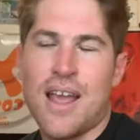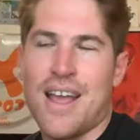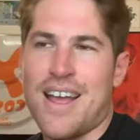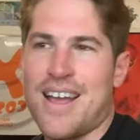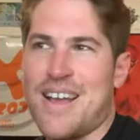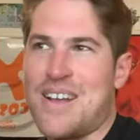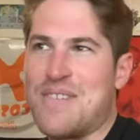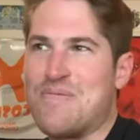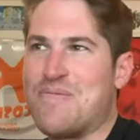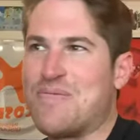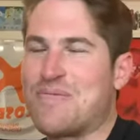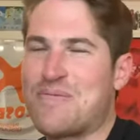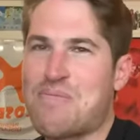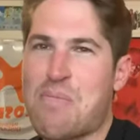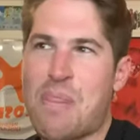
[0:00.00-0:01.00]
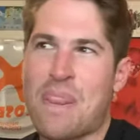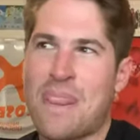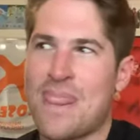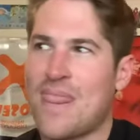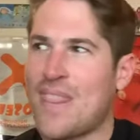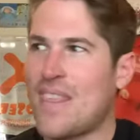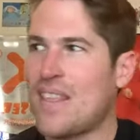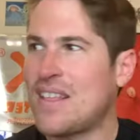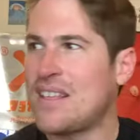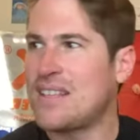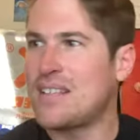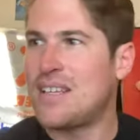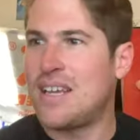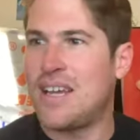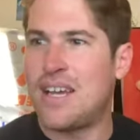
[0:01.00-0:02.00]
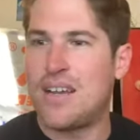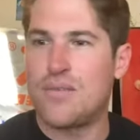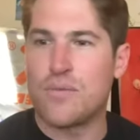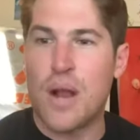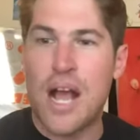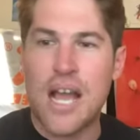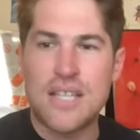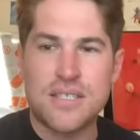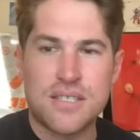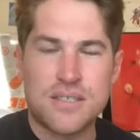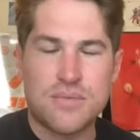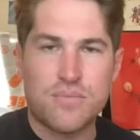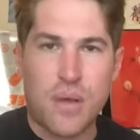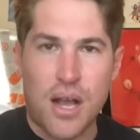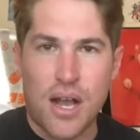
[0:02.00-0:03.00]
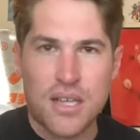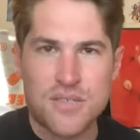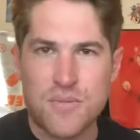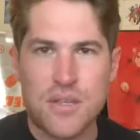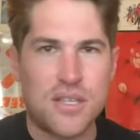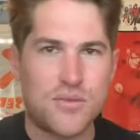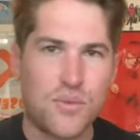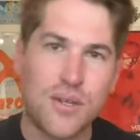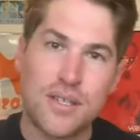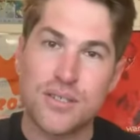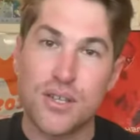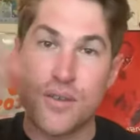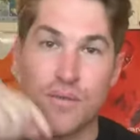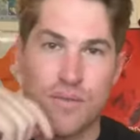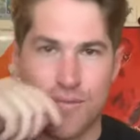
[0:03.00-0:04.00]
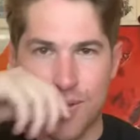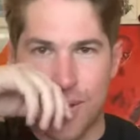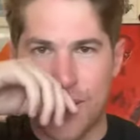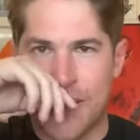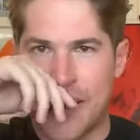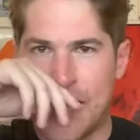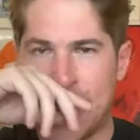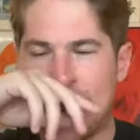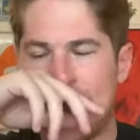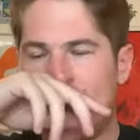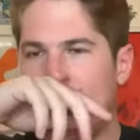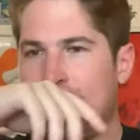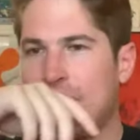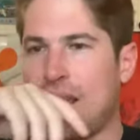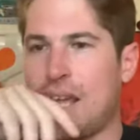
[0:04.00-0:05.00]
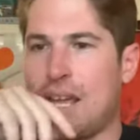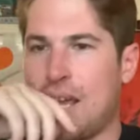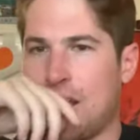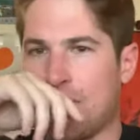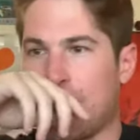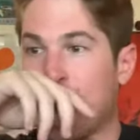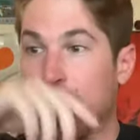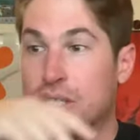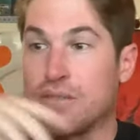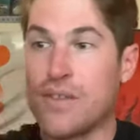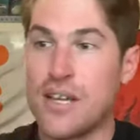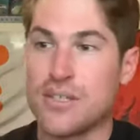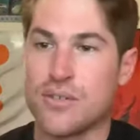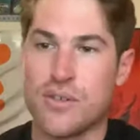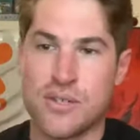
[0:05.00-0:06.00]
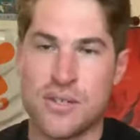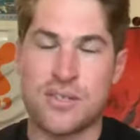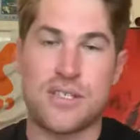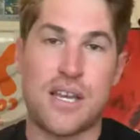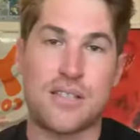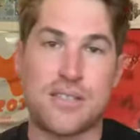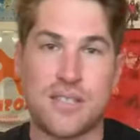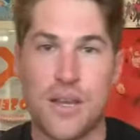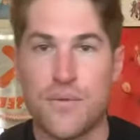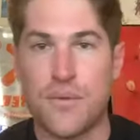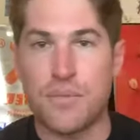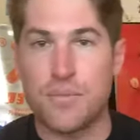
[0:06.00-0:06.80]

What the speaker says: Rise is paused because Will's over in Florida, and Reverse Flash Origins has stuff